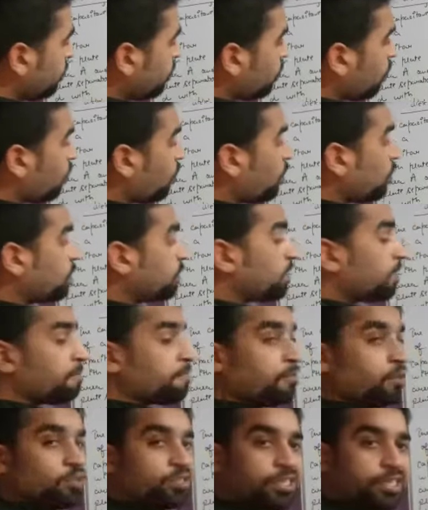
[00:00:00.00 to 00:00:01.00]
all the
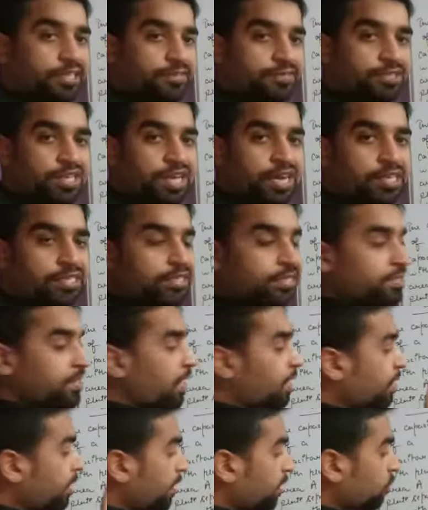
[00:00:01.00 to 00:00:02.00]
positive charges
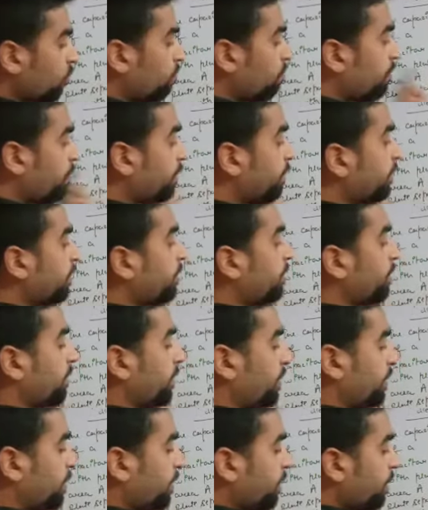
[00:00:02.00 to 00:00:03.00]
are accumulated
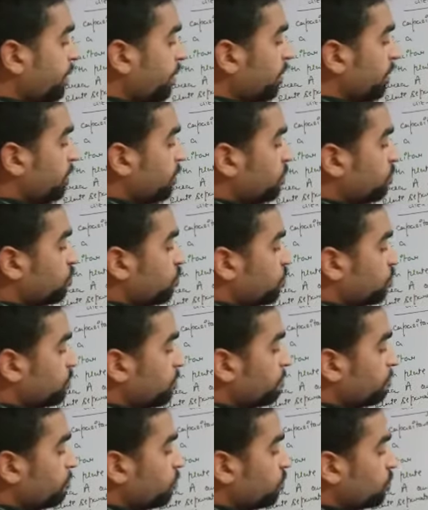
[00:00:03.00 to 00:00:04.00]
here. So
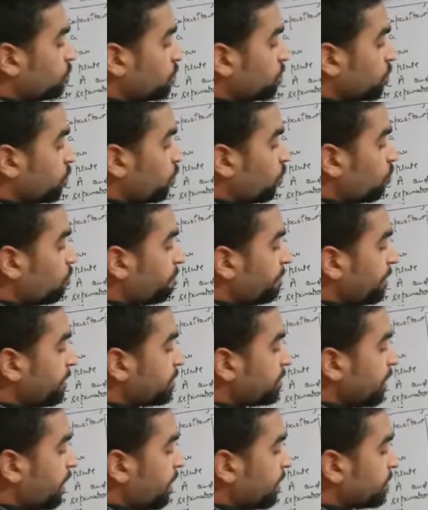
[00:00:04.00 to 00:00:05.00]
suppose QP
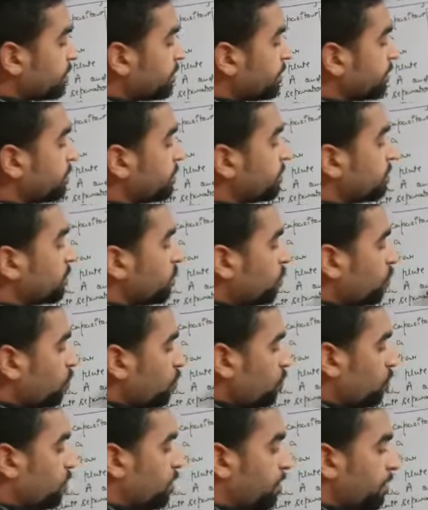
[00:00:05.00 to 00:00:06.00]
charge is
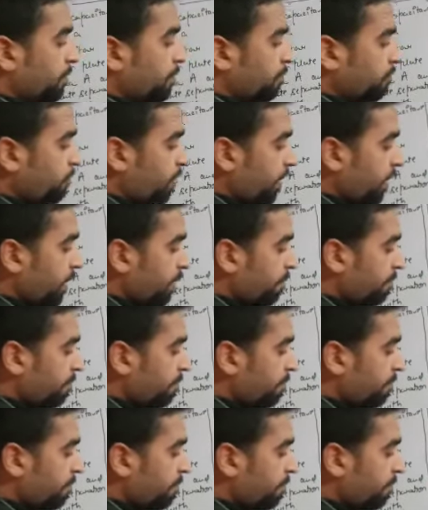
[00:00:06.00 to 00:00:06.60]
Q. Why I